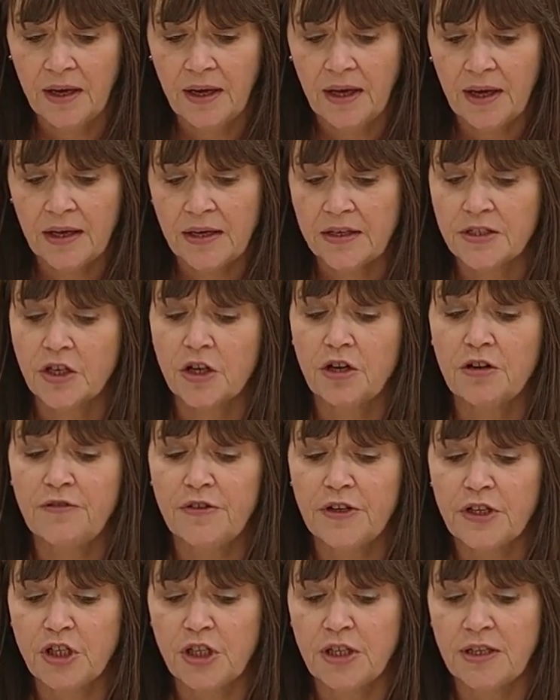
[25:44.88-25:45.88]
It is our
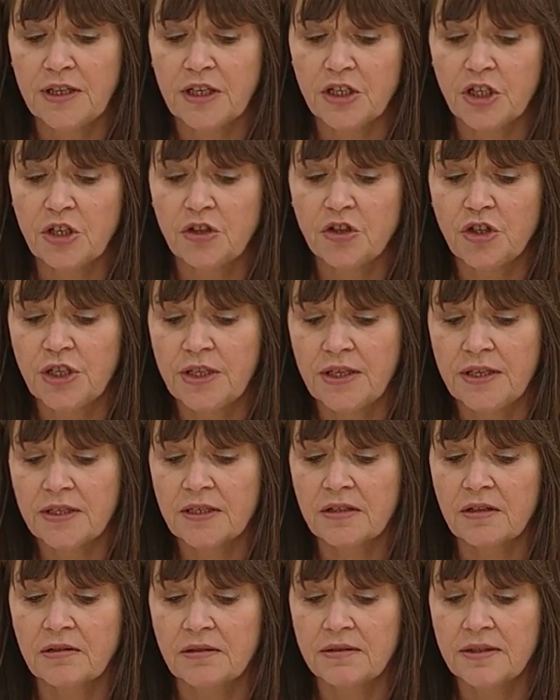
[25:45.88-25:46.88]
vision that children in
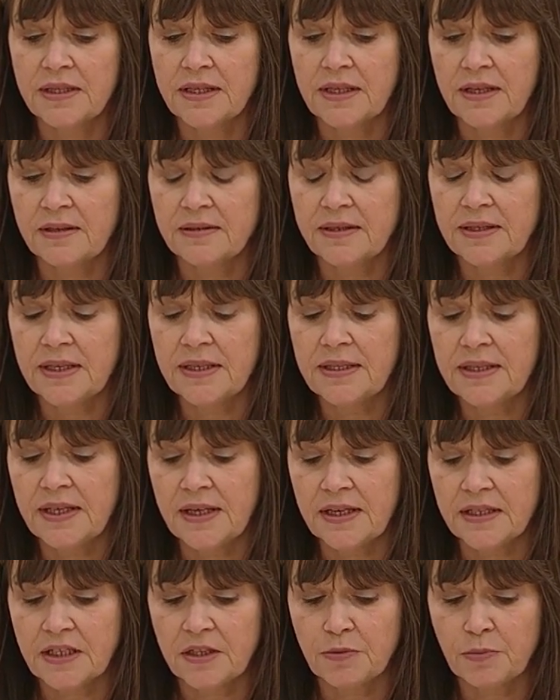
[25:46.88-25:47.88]
Scotland's ELC
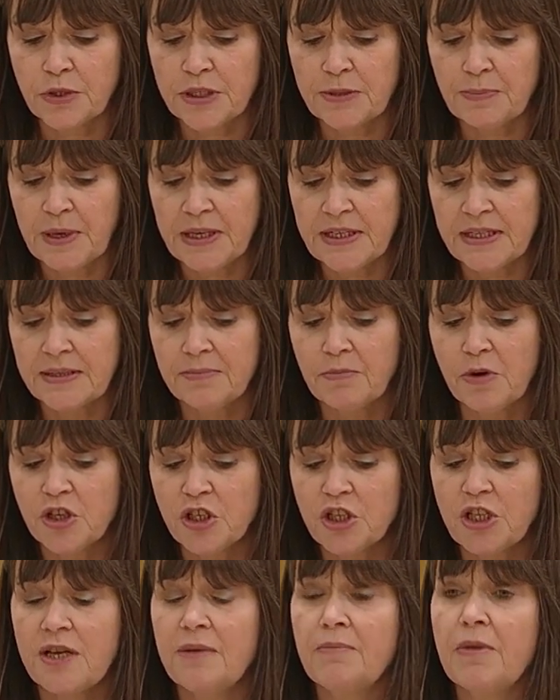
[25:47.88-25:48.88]
sector will spend as
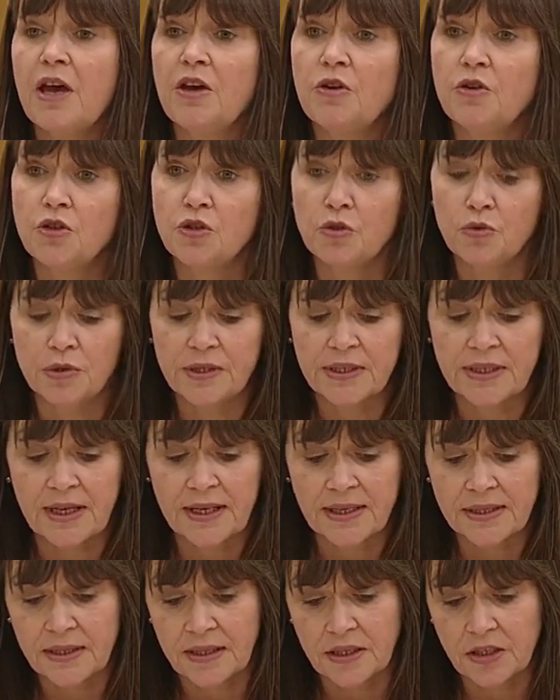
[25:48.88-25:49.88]
much time outdoors
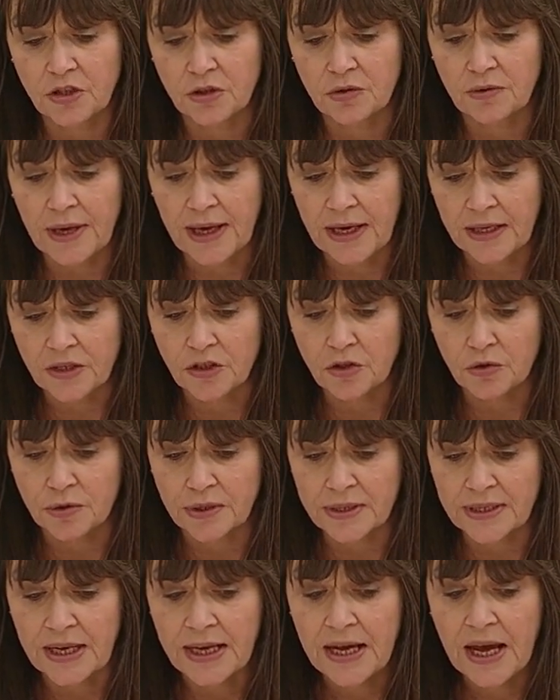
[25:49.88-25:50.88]
as they do
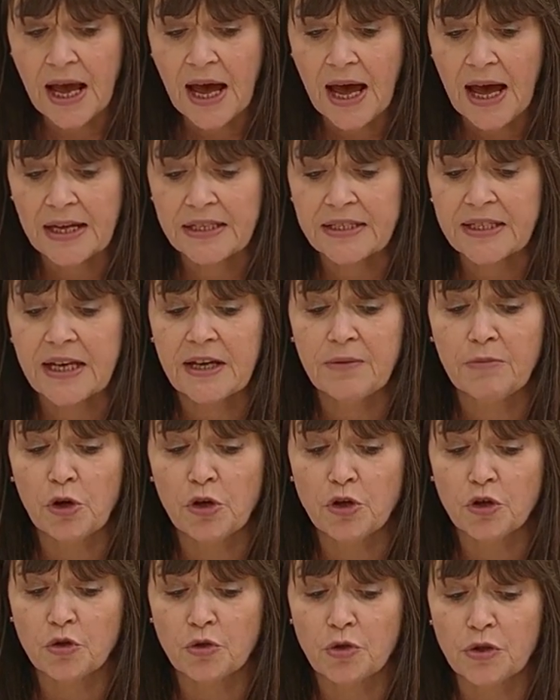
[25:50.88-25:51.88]
indoors, and time
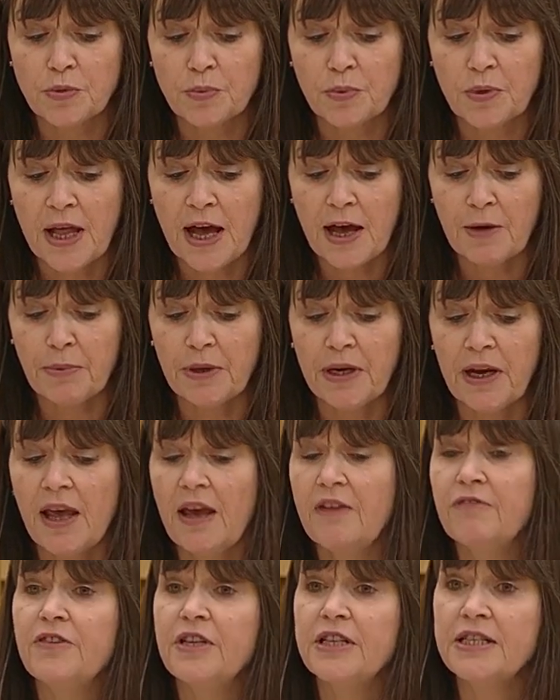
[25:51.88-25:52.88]
outdoors will happen
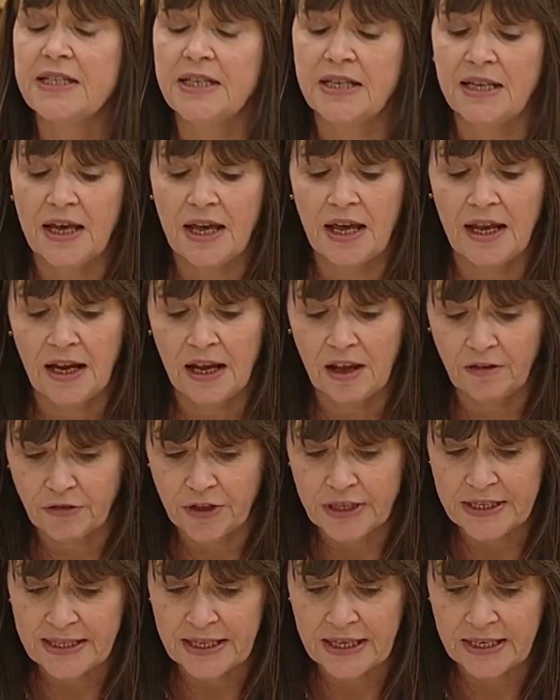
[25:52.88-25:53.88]
every day in every
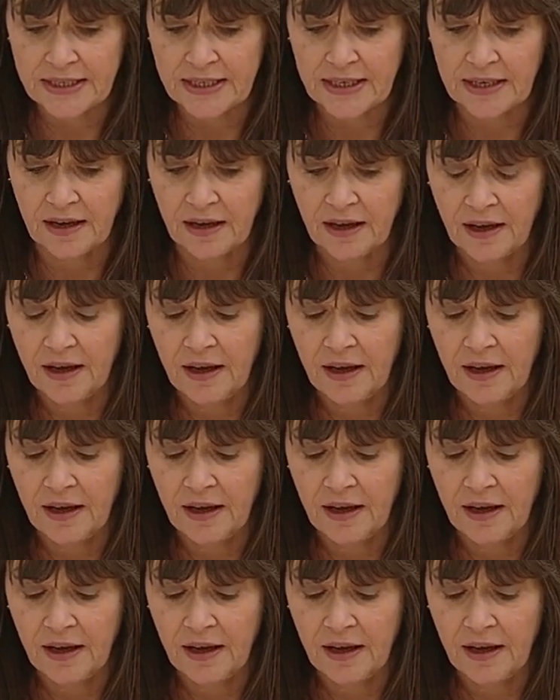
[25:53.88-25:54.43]
setting.